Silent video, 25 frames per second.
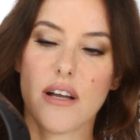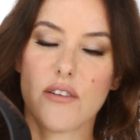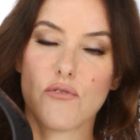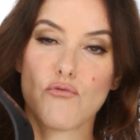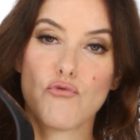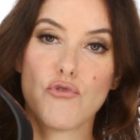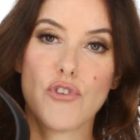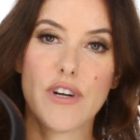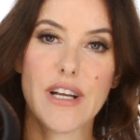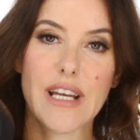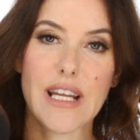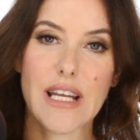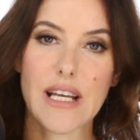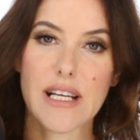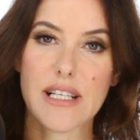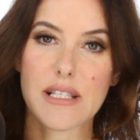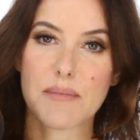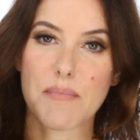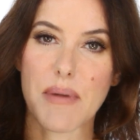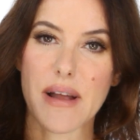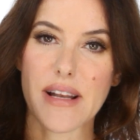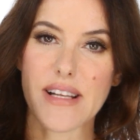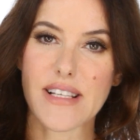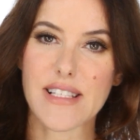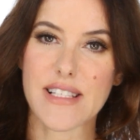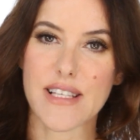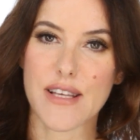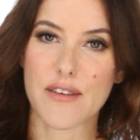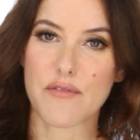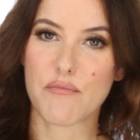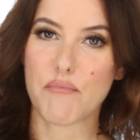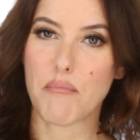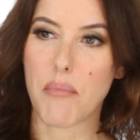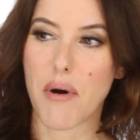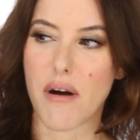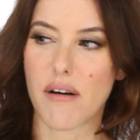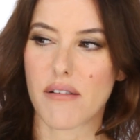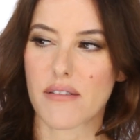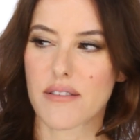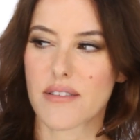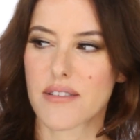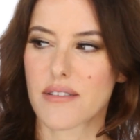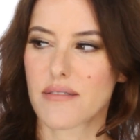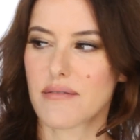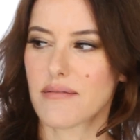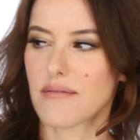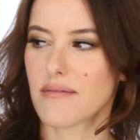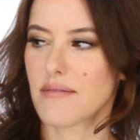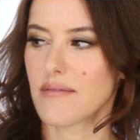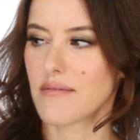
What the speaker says: Really expensive, but